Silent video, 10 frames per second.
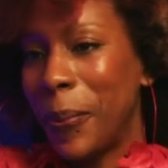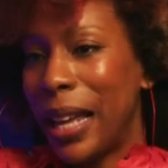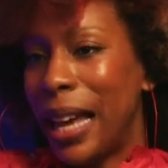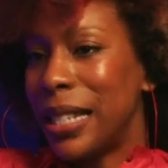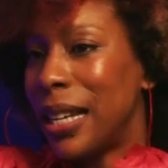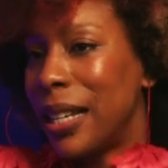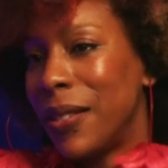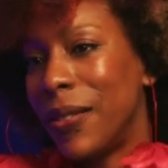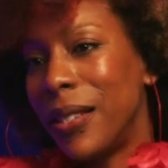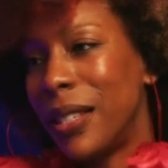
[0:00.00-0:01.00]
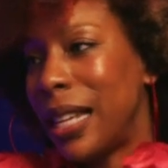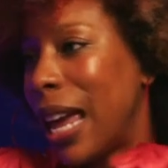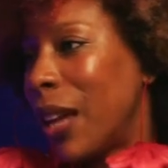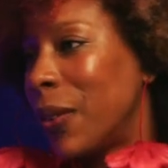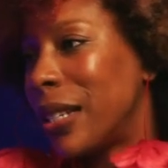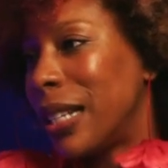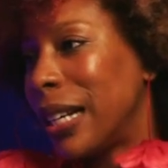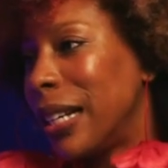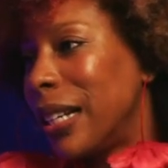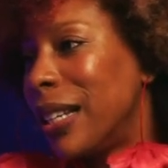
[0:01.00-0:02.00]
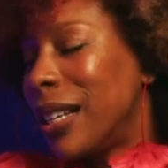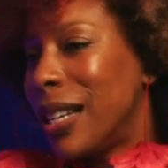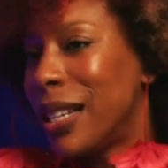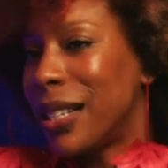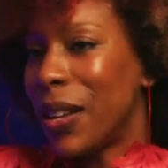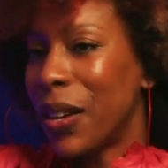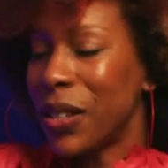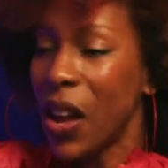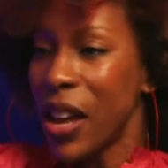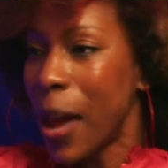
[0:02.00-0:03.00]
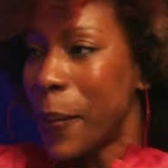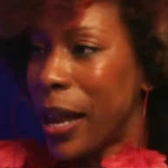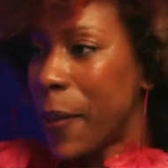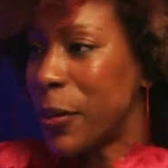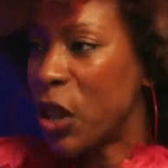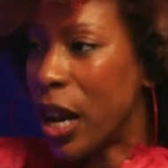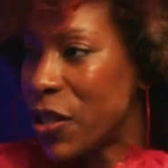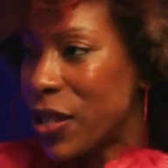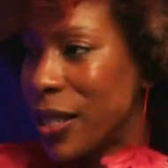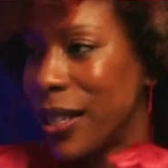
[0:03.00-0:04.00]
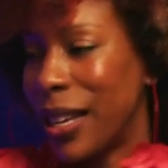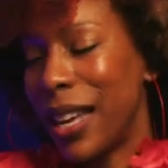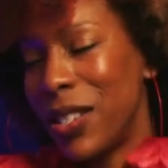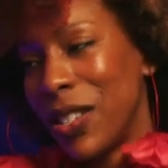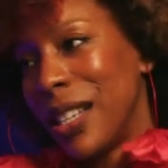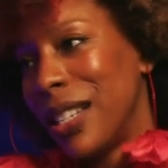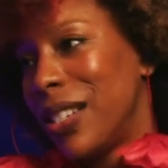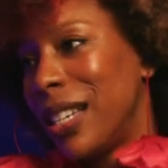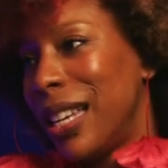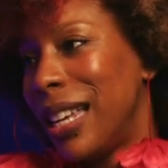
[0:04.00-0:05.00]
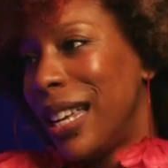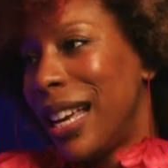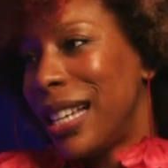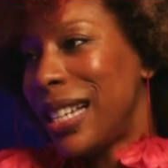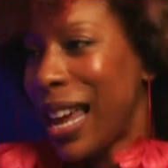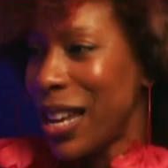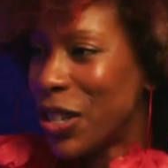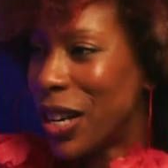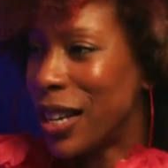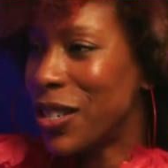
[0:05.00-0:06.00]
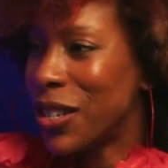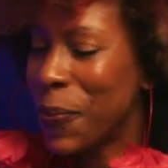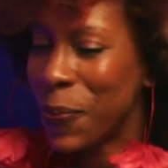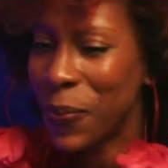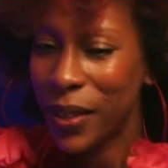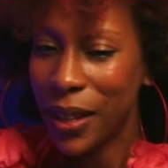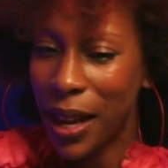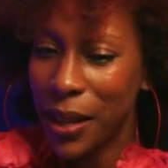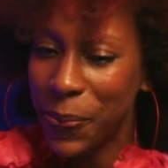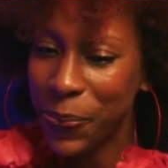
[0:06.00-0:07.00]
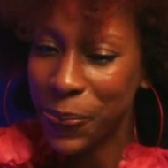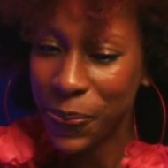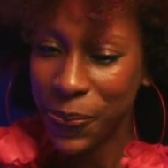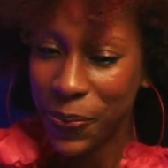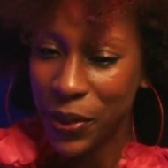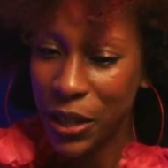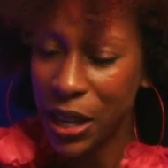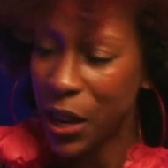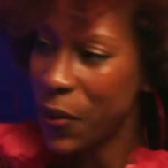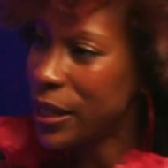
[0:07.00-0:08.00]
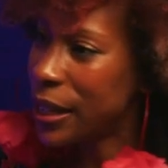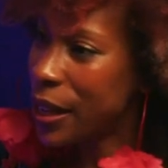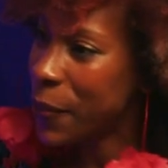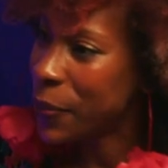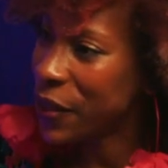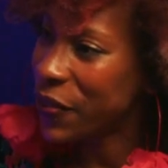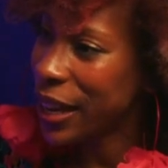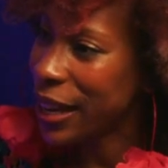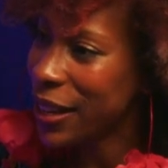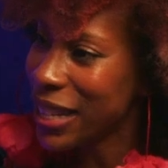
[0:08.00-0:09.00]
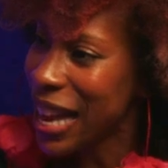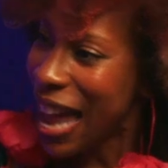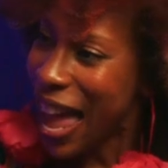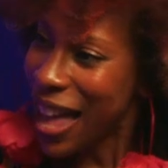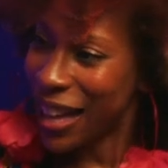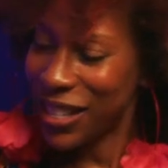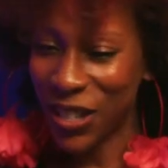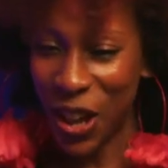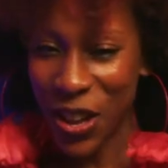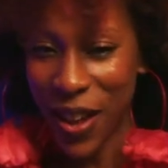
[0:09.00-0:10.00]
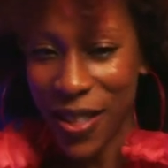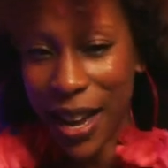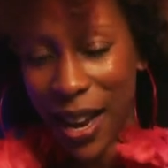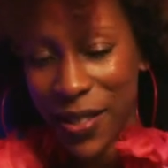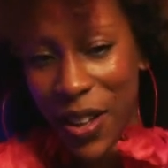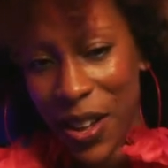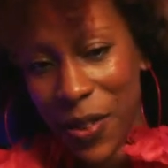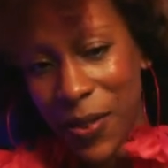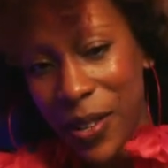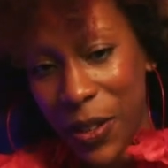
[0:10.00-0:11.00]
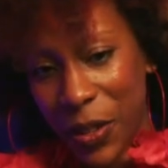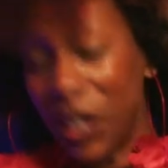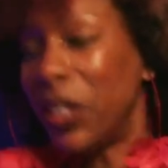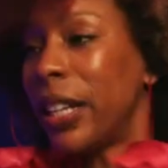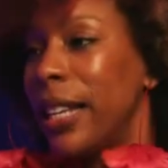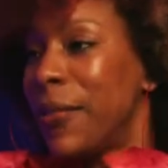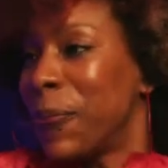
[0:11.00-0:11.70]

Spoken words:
I said, Seattle is there. So he goes, oh, yeah, my name is Josh. Hi, Josh. I said, hey, Josh. You know it's an empty flight. He was like, yeah, I saw you out there. I thought you know, good looking.